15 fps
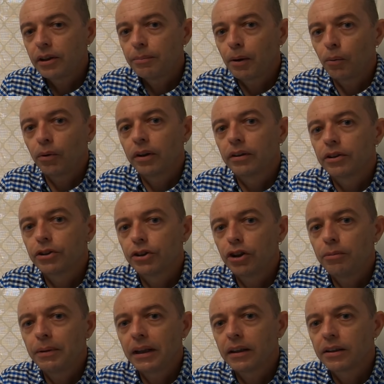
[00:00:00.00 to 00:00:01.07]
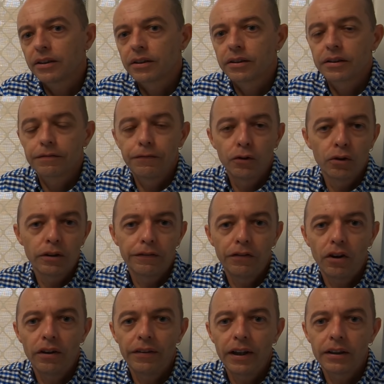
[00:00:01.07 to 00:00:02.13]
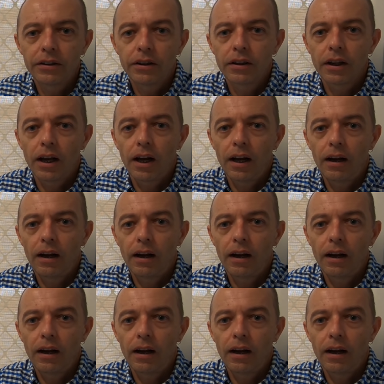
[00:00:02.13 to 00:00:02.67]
but we're assuming it's 400 to 500